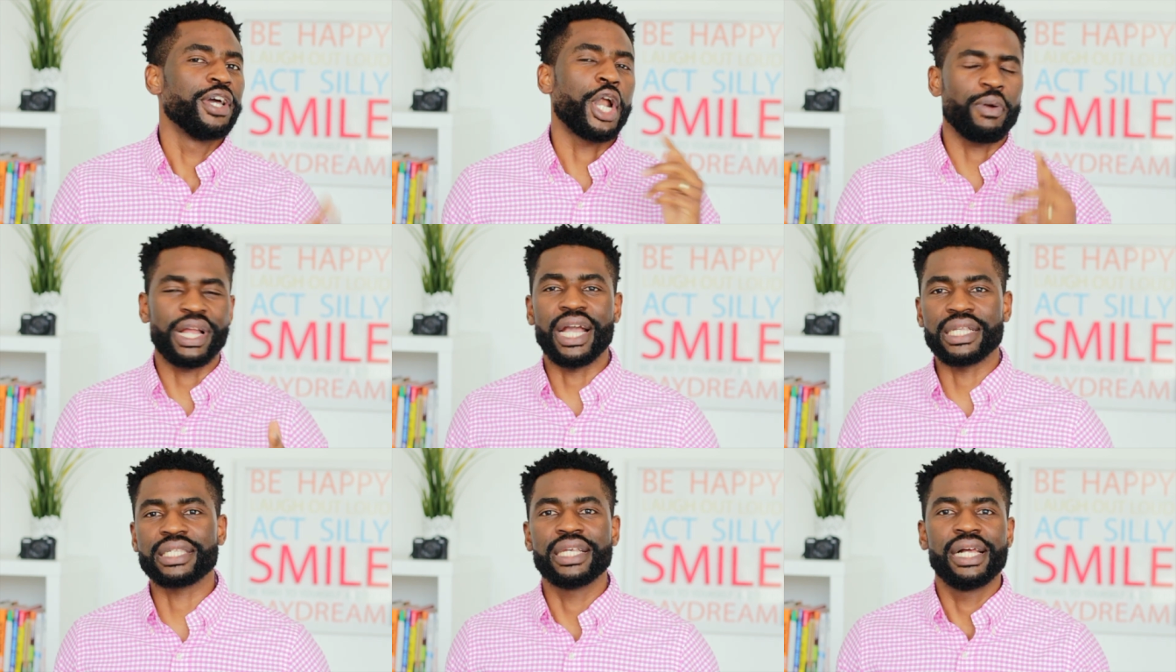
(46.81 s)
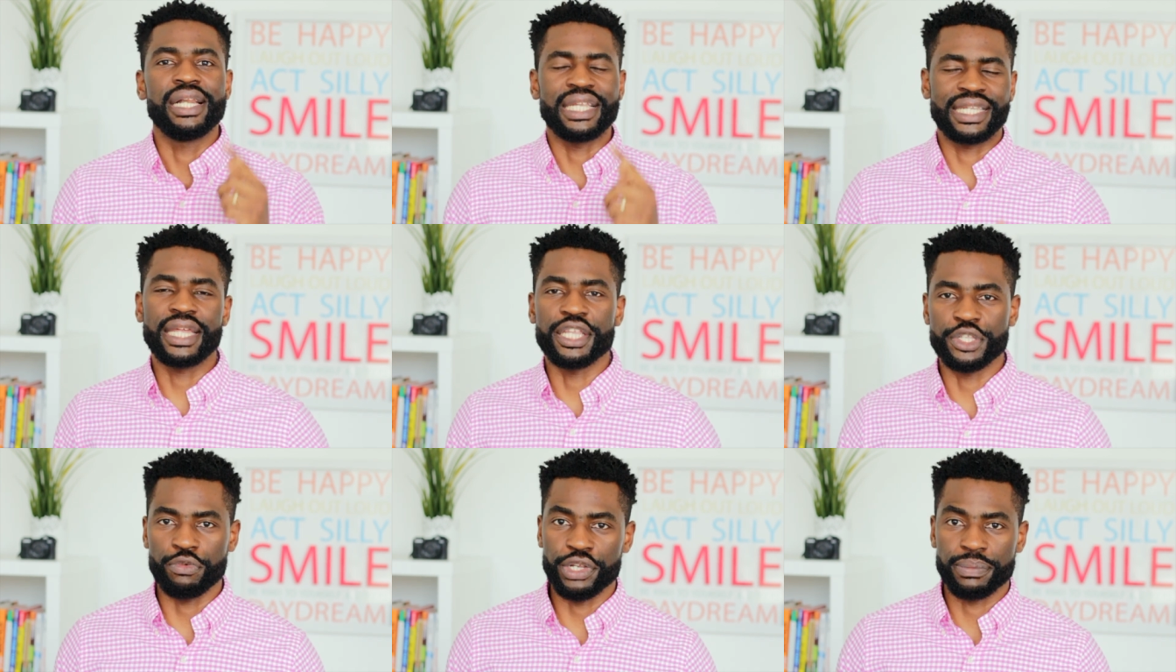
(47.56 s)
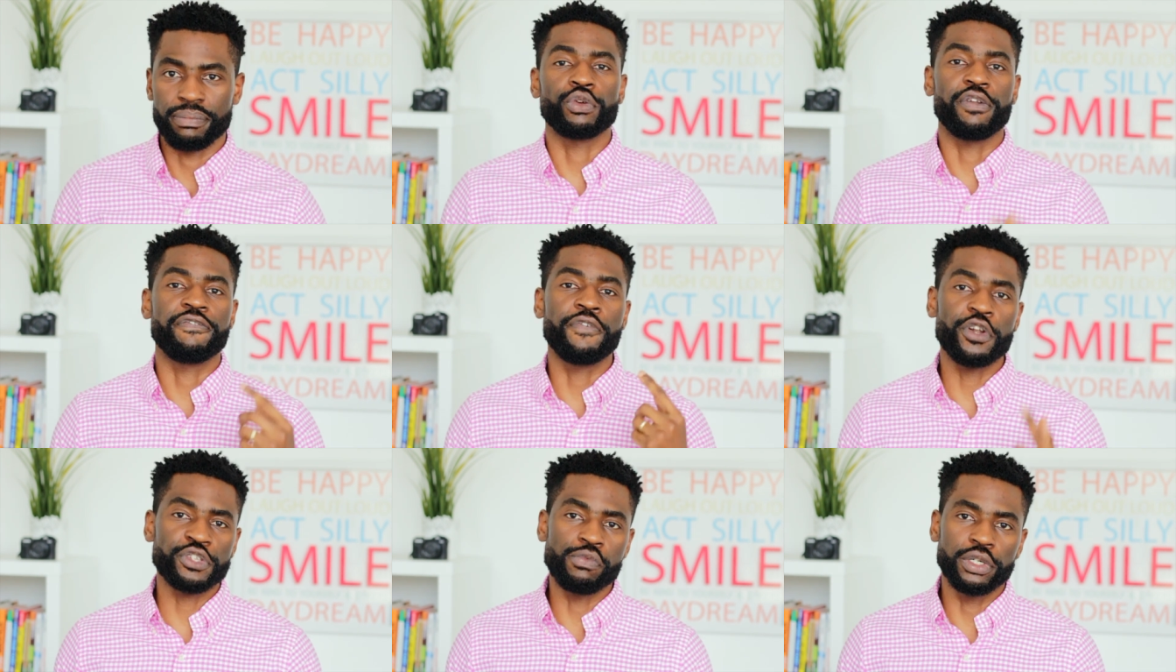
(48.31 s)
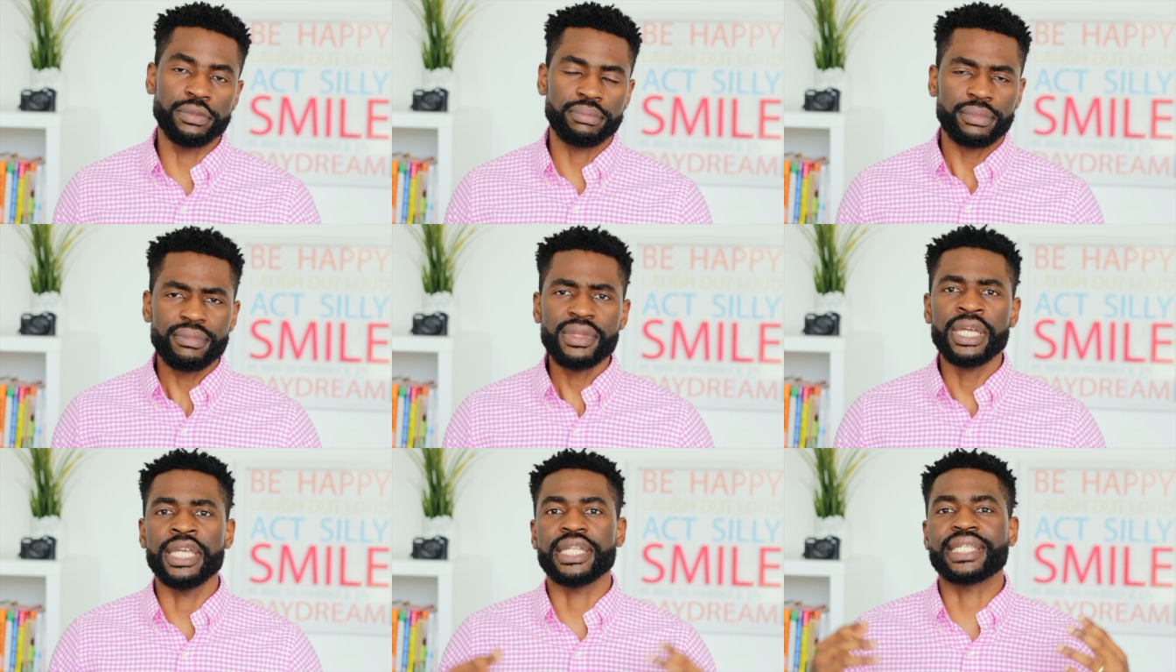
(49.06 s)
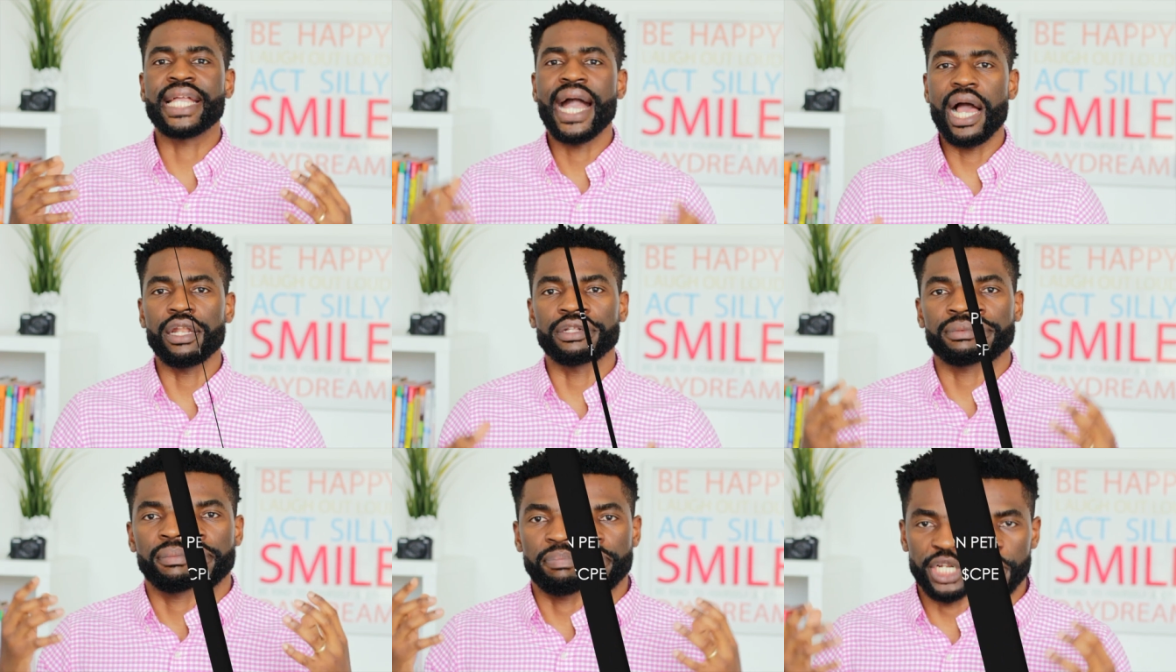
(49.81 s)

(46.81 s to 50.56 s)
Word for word: All right guys, let's get into it. So the first one, it's Calon